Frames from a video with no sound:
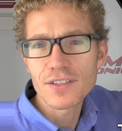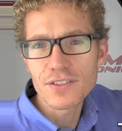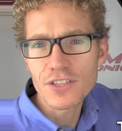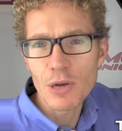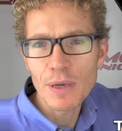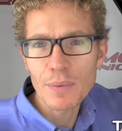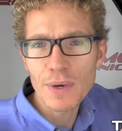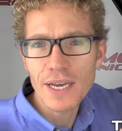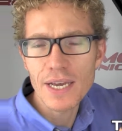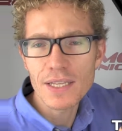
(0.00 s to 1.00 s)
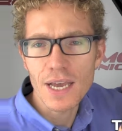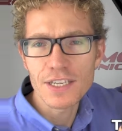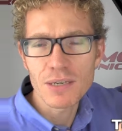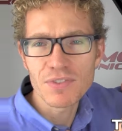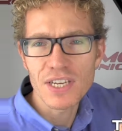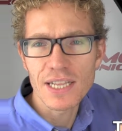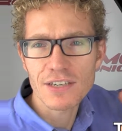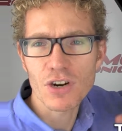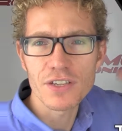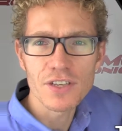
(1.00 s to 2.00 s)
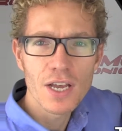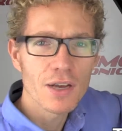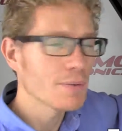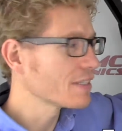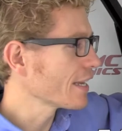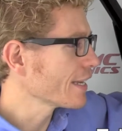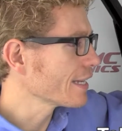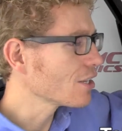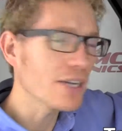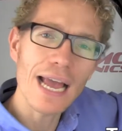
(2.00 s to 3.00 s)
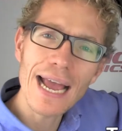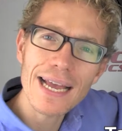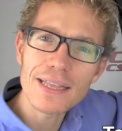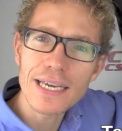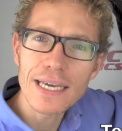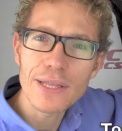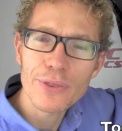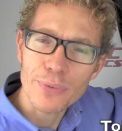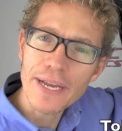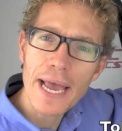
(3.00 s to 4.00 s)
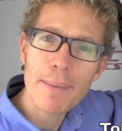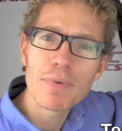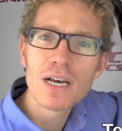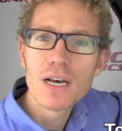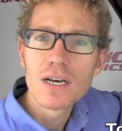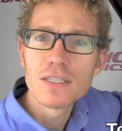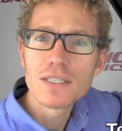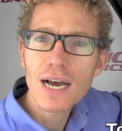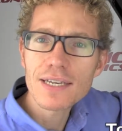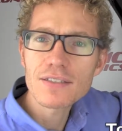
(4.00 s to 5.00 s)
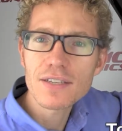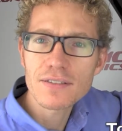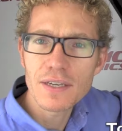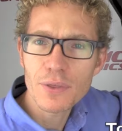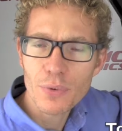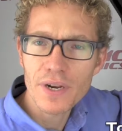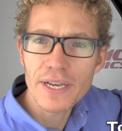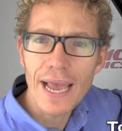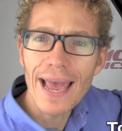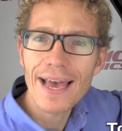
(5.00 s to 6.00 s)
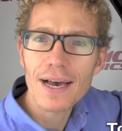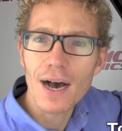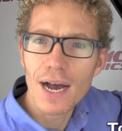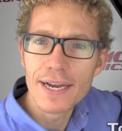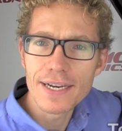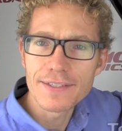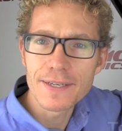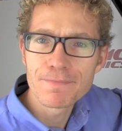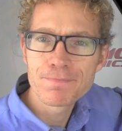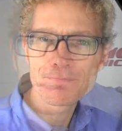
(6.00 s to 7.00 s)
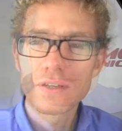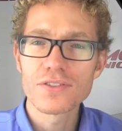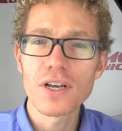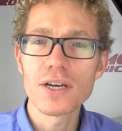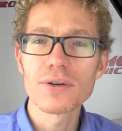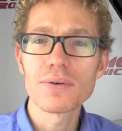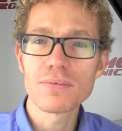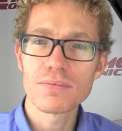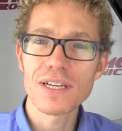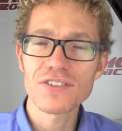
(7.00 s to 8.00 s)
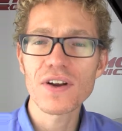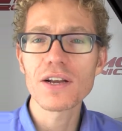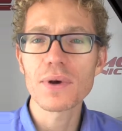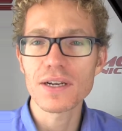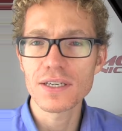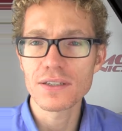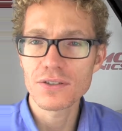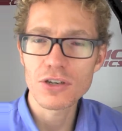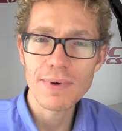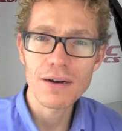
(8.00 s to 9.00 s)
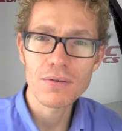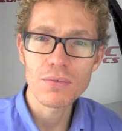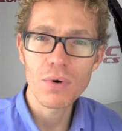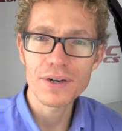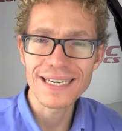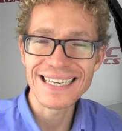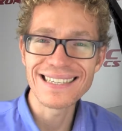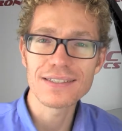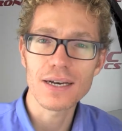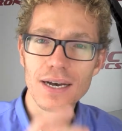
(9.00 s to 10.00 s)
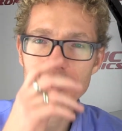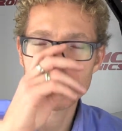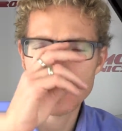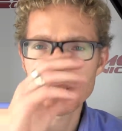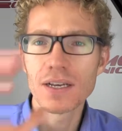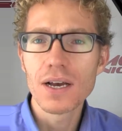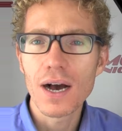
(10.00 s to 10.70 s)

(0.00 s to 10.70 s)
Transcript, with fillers: this is Toby with HMC Electronics. We'll be taking a look at the 3M963 air ionizer. So let's very quickly talk about what is ionization.